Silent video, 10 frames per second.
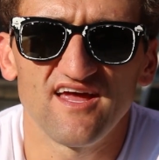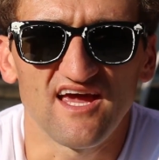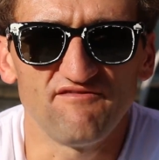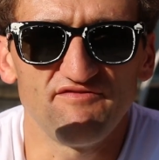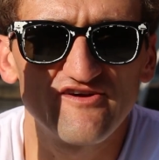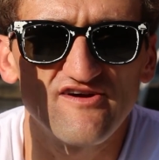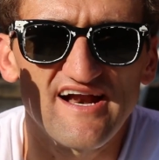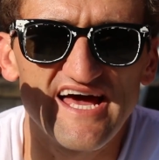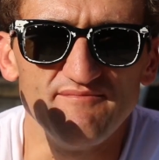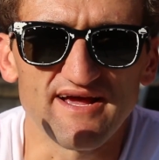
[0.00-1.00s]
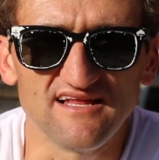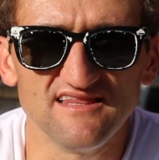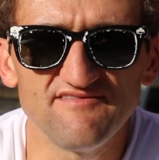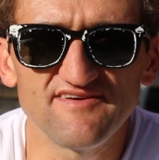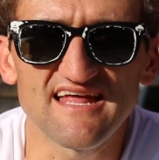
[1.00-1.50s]
and figure out how to make a
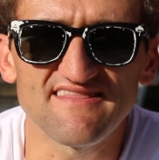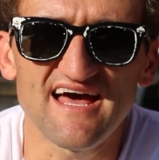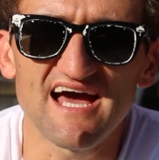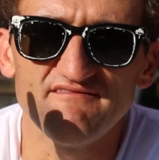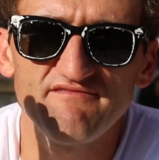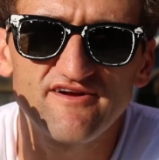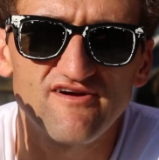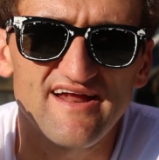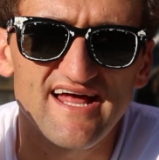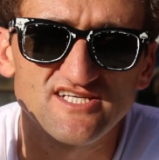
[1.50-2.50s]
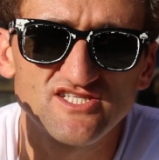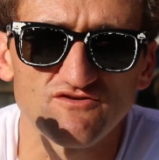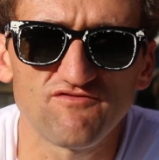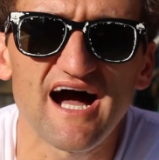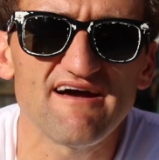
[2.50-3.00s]
living at that and figure out how to
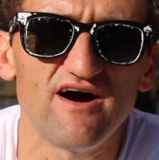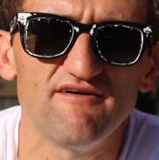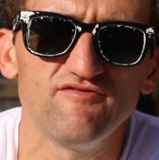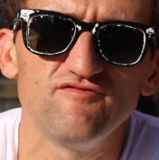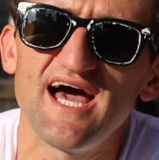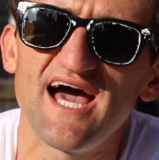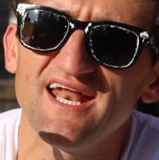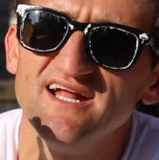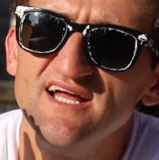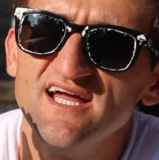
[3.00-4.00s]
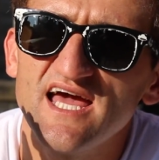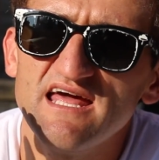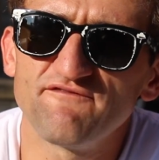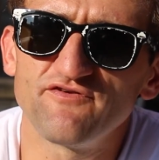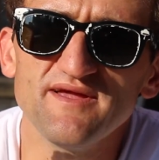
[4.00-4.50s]
survive off of that.
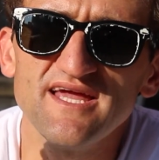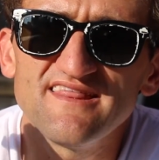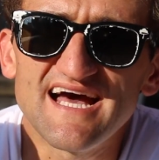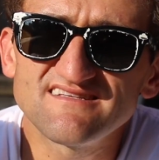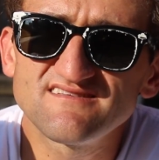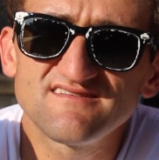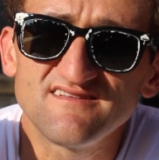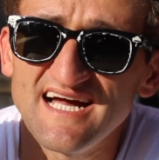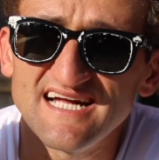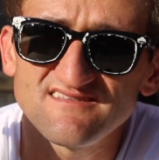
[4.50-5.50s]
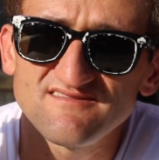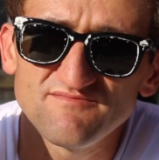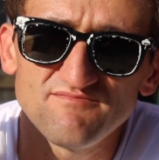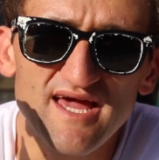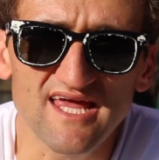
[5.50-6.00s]
And for me, that's
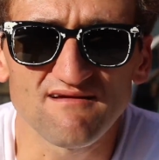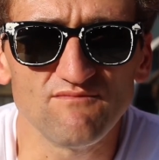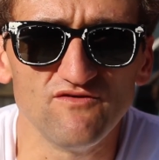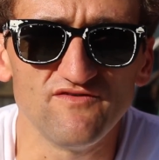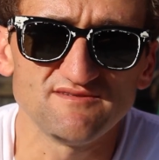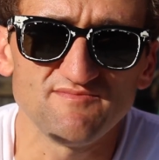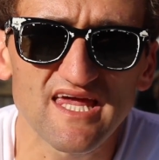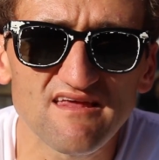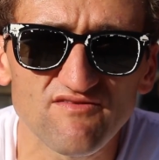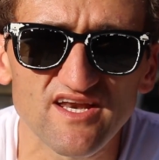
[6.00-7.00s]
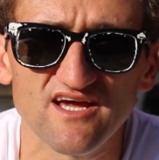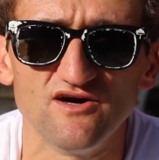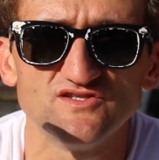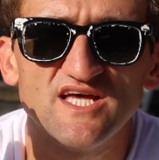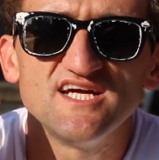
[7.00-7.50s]
making movies, making
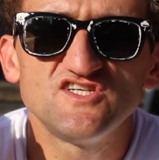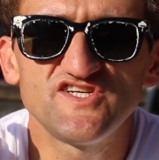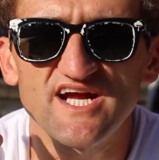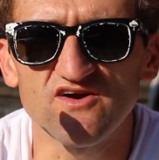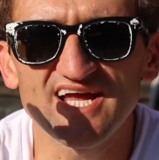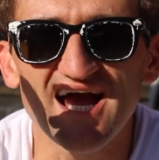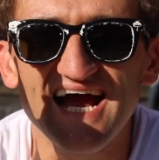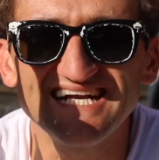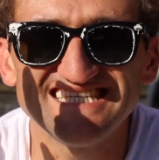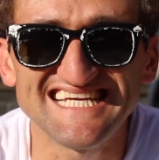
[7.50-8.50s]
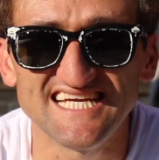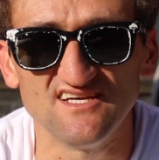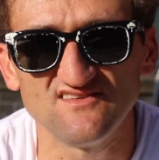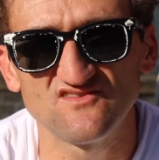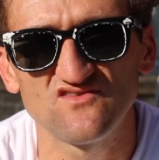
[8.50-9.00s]
videos, sharing
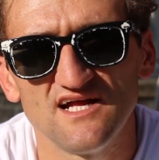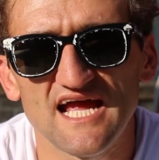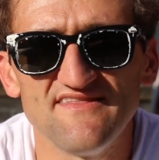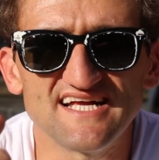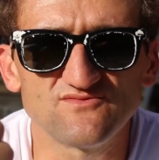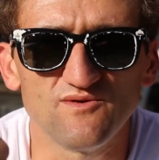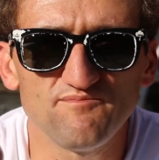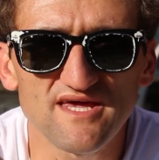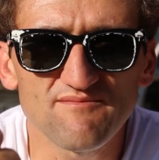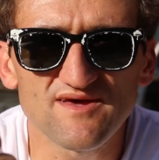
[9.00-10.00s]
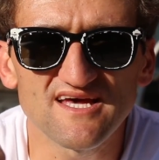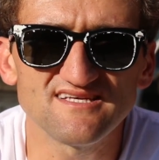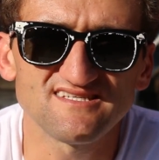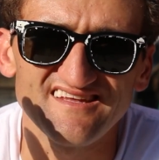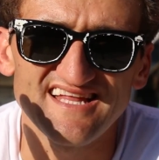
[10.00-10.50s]
ideas. And that's what Beam
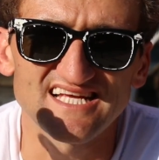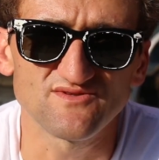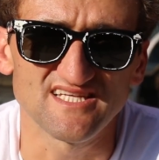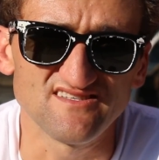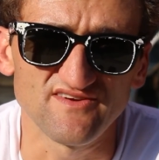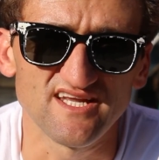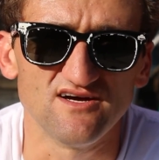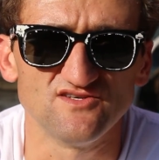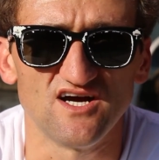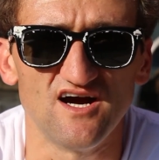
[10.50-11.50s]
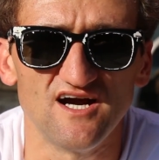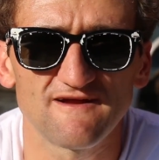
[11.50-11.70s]
is, and that's what these videos are.